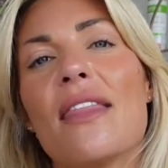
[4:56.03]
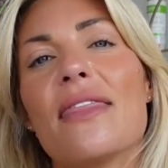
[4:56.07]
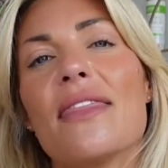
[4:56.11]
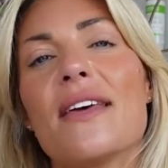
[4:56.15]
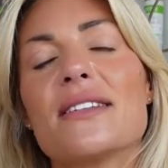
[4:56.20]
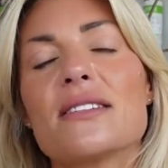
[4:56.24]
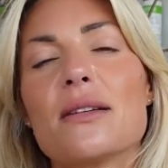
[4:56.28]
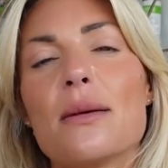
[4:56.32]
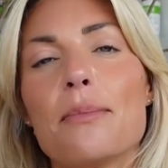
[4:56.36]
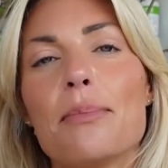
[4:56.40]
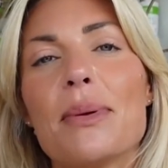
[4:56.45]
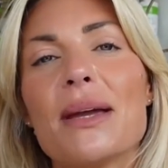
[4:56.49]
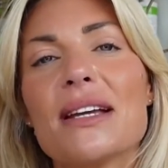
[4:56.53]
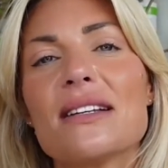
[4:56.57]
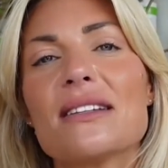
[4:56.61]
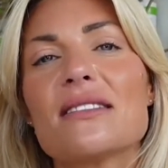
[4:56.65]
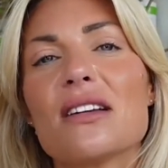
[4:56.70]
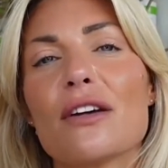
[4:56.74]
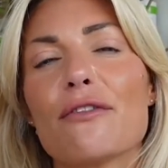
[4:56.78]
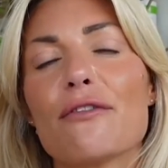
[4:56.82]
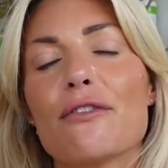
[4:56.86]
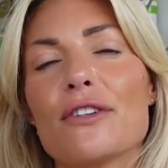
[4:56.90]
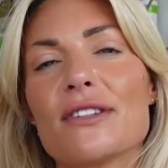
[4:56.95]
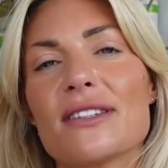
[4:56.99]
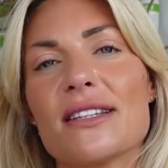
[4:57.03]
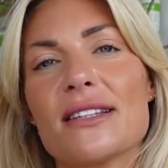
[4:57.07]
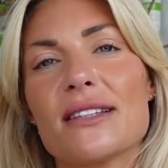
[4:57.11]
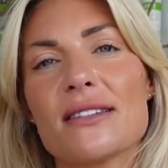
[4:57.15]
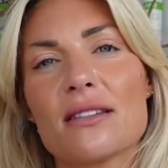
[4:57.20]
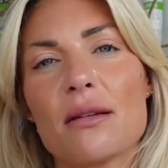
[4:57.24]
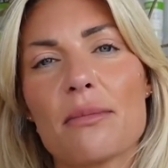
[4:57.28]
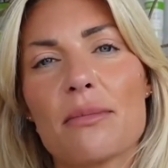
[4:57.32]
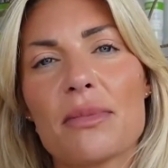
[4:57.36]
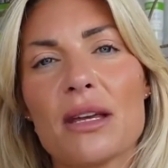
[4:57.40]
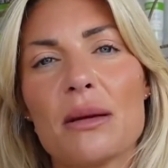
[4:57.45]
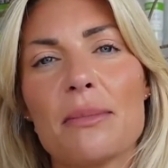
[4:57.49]
there's a big difference in
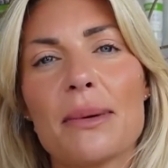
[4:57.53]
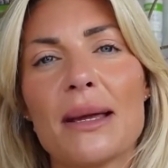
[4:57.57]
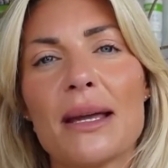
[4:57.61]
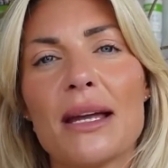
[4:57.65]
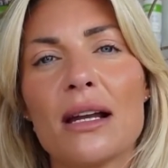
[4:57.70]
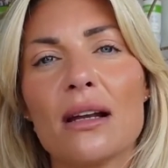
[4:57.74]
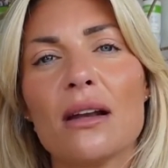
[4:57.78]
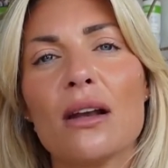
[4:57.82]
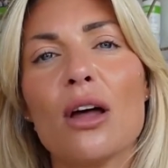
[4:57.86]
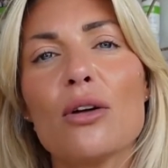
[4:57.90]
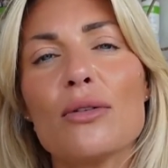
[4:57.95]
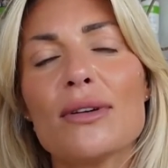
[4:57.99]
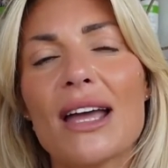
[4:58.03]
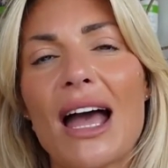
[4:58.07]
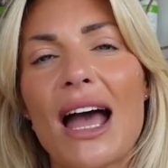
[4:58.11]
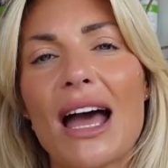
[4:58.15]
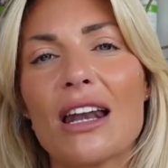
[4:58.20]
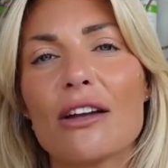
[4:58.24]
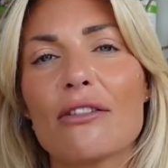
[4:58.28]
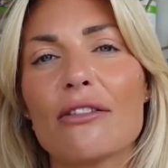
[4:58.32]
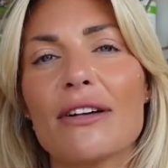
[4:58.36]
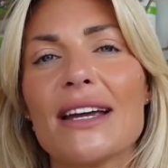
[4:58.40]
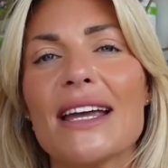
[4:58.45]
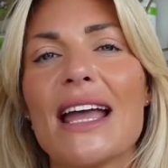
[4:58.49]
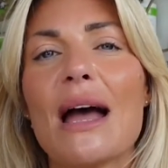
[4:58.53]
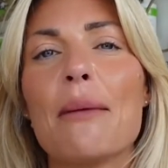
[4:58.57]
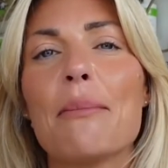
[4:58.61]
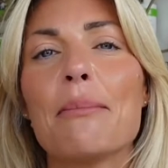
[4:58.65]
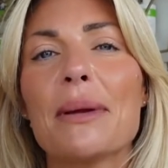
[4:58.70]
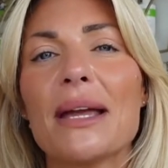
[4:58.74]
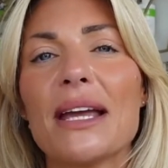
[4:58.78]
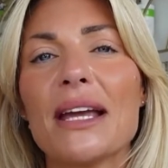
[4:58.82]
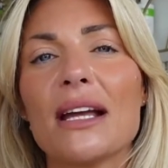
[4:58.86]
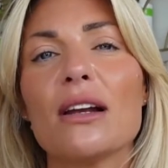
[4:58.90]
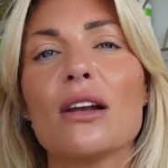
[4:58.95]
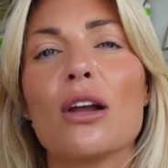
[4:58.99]
something being low calorie and
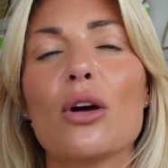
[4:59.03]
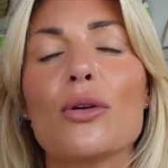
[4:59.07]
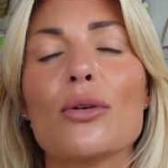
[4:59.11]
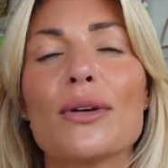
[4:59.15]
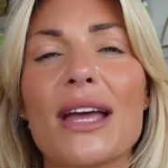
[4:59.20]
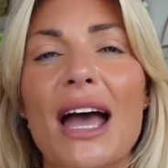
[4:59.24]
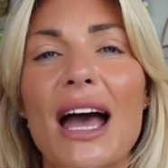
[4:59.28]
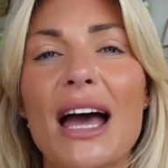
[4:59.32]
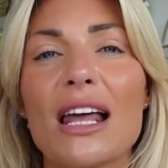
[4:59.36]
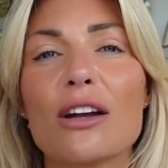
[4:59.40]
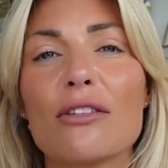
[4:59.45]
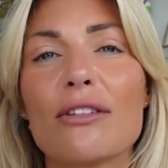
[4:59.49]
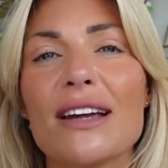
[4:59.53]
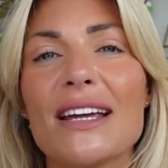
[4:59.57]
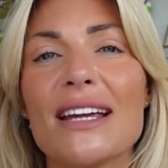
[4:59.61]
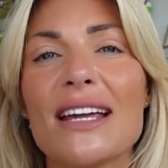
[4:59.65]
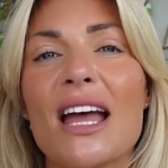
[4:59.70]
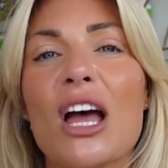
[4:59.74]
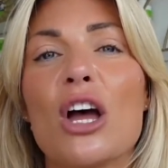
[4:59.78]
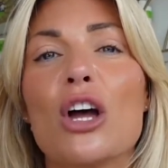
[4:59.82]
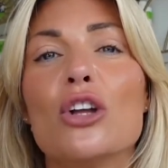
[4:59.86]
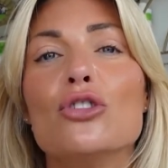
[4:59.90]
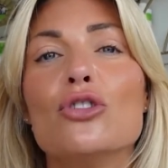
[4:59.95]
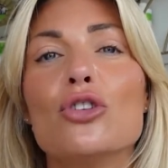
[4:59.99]
being low calorie